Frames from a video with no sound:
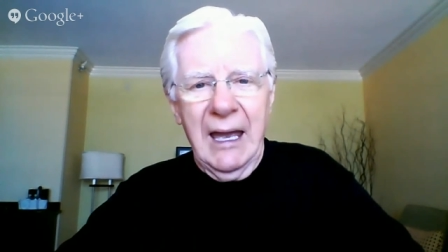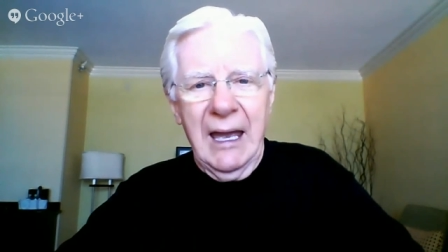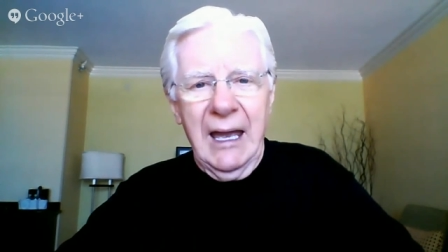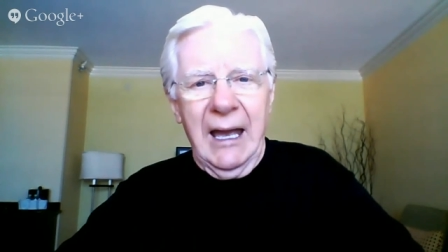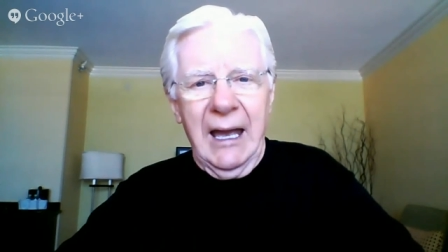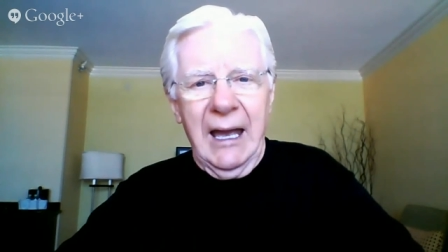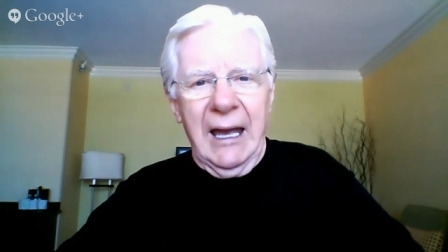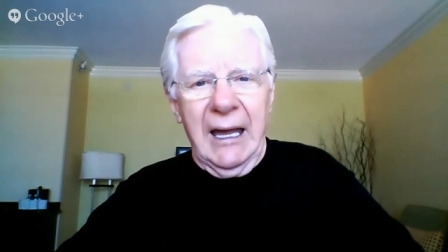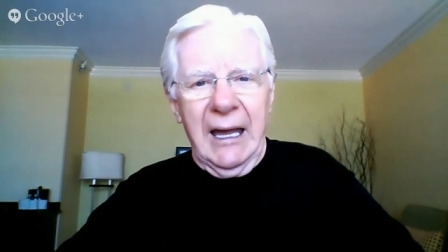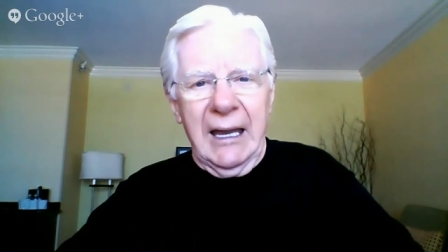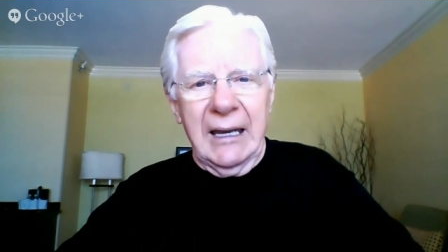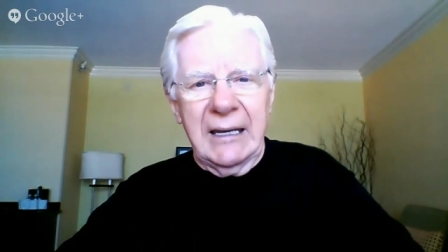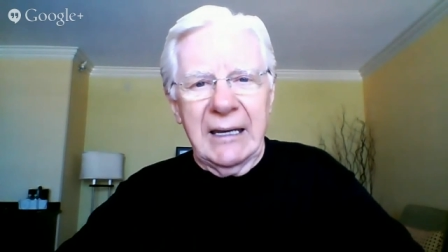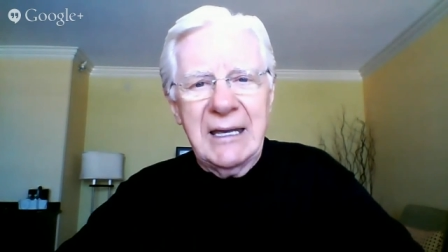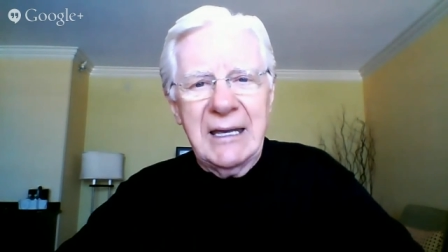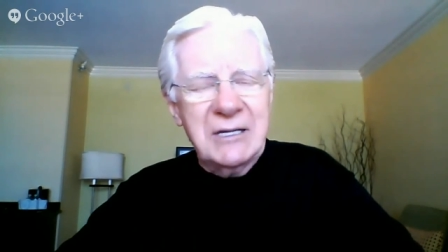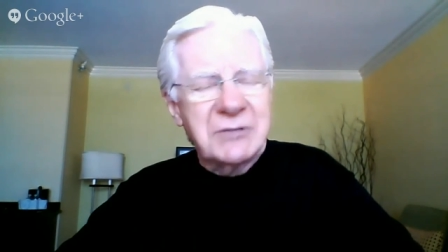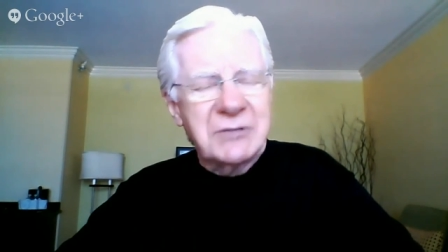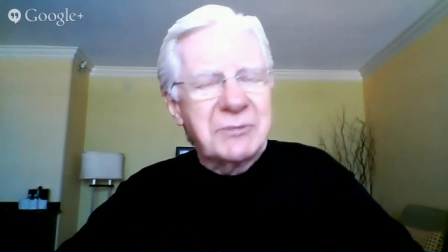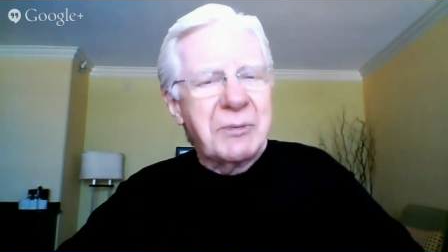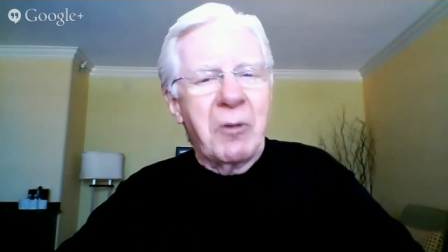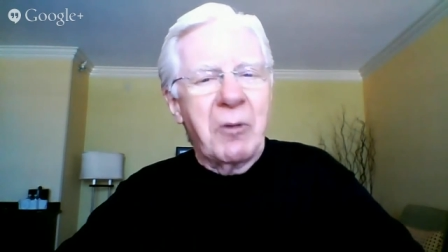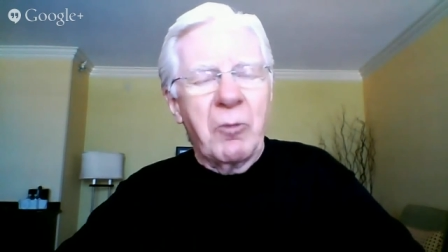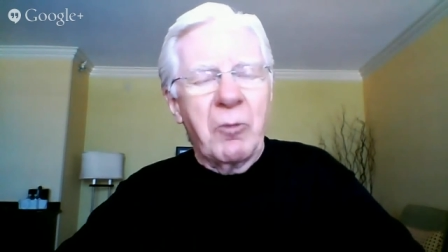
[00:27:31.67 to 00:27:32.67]
and
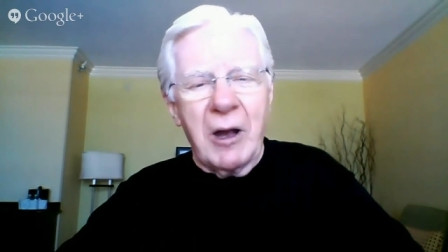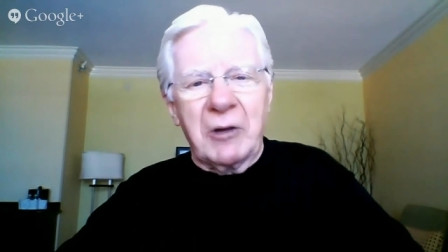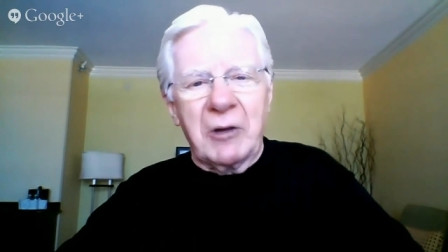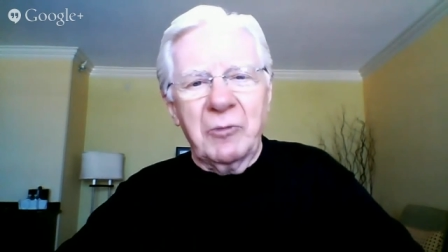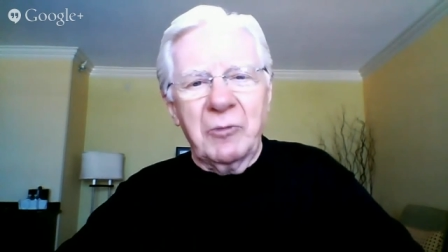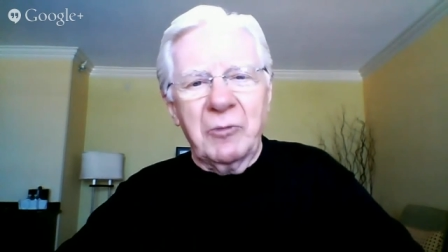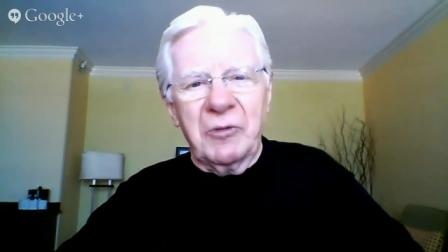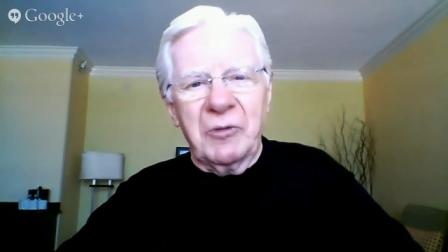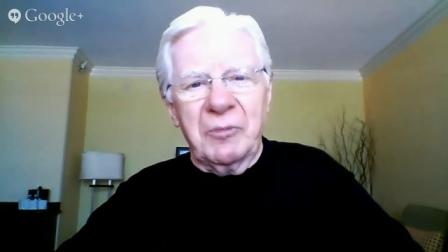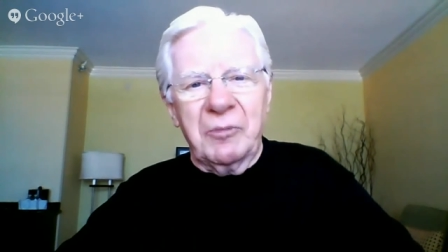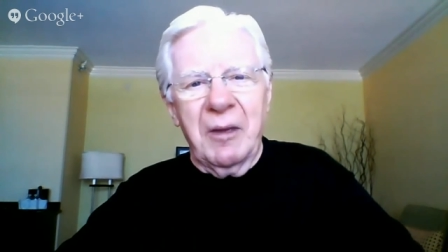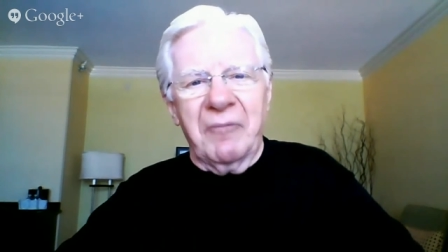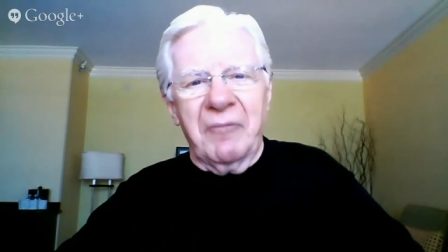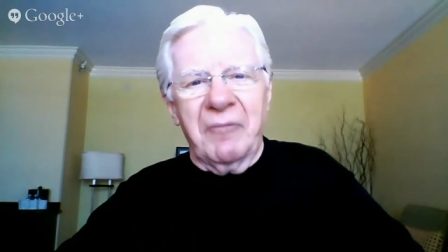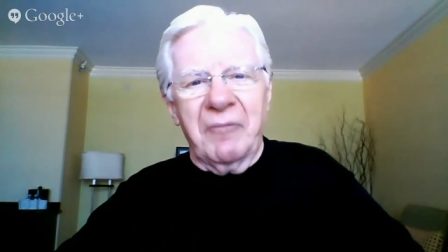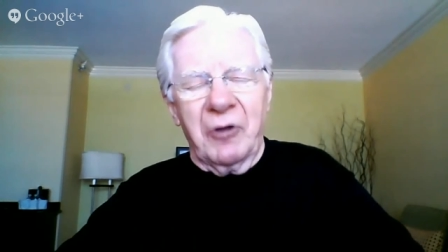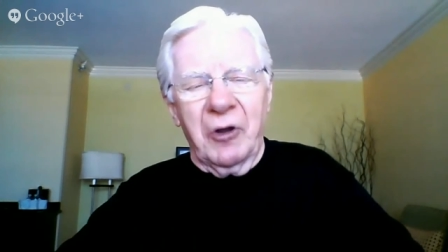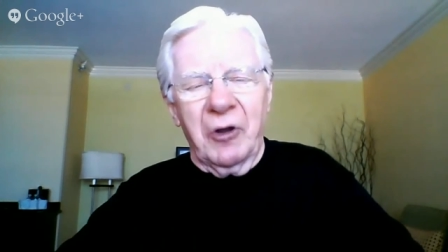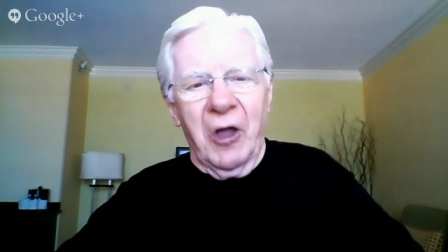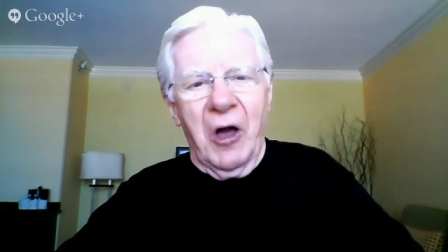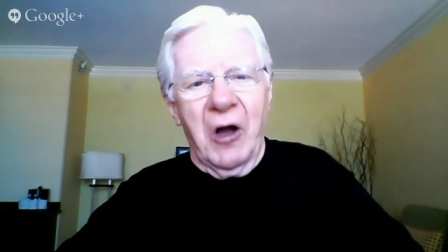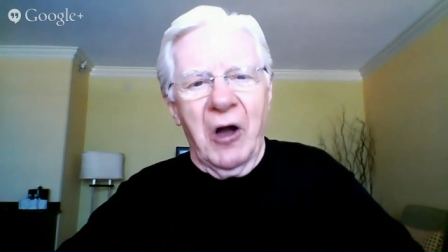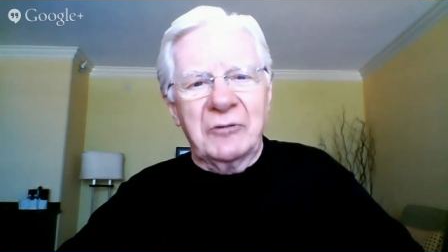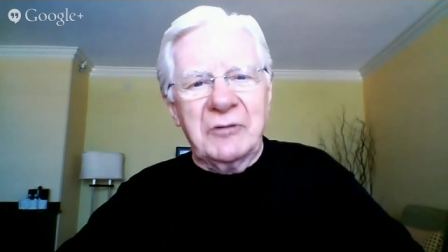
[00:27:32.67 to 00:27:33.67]
he's been working with me for
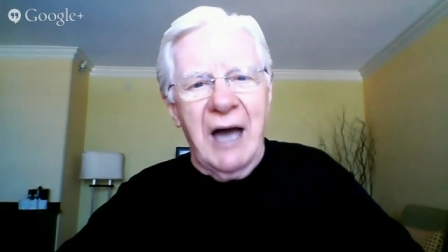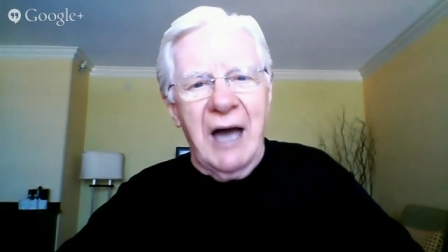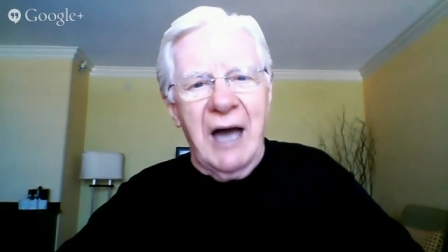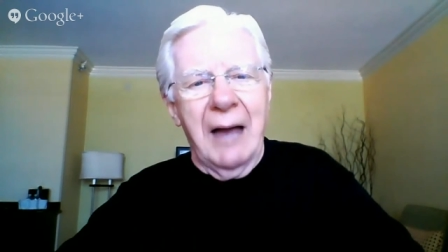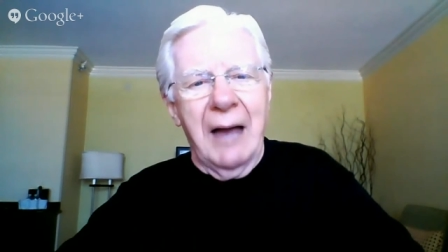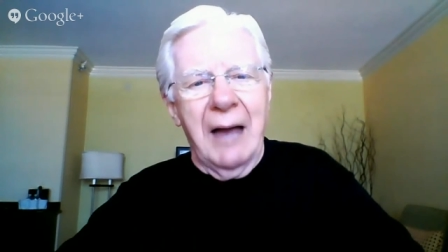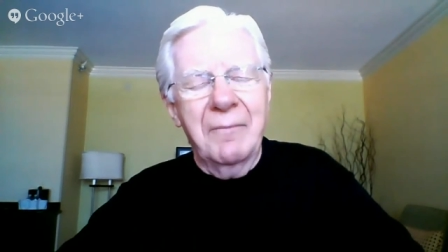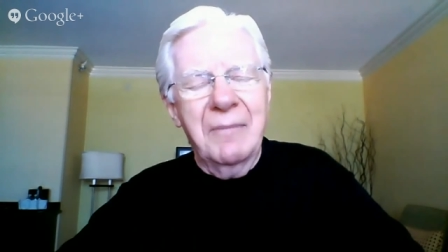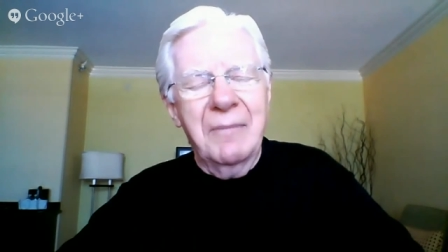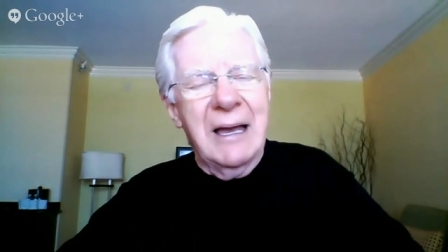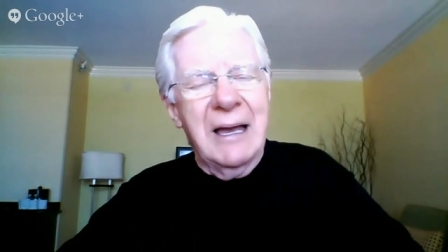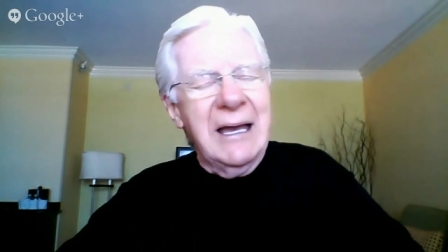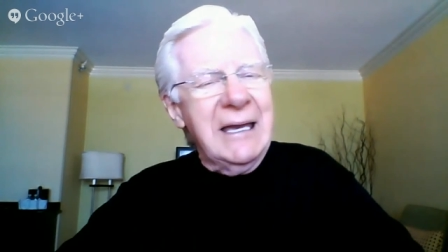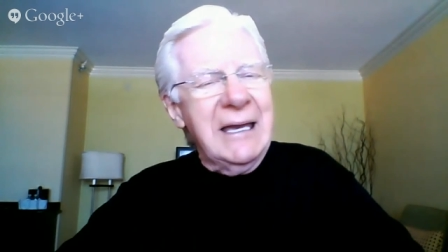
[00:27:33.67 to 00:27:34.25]
a long time.